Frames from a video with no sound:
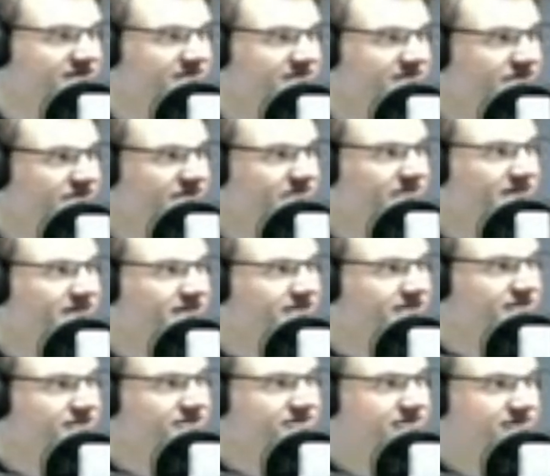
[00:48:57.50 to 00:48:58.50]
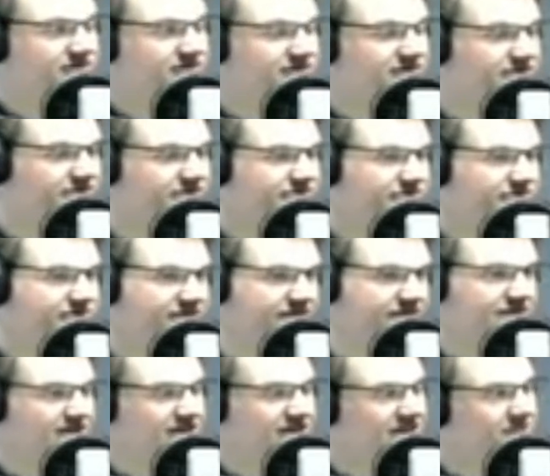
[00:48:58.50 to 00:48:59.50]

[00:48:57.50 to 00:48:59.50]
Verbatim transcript: about, you know, this gap.